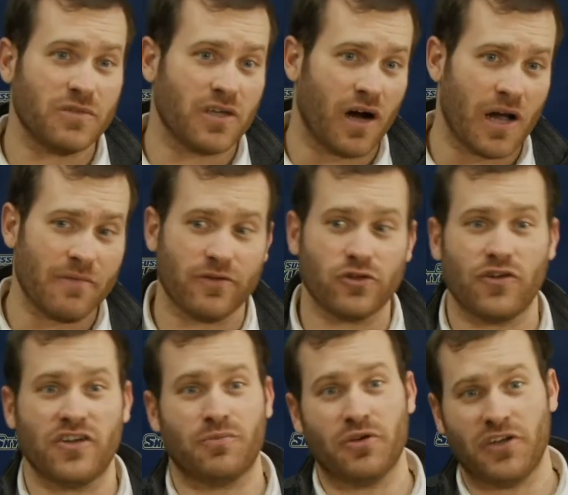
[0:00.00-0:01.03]
time for
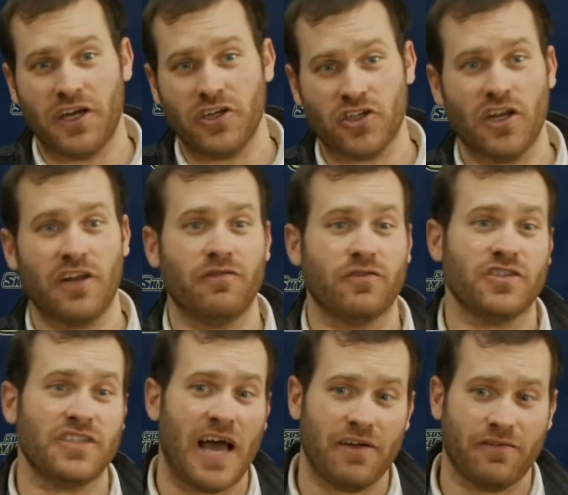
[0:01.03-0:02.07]
transportation and for
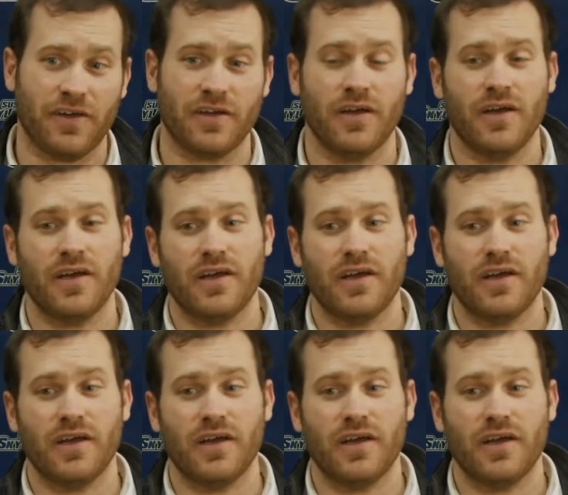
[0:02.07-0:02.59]
staffing.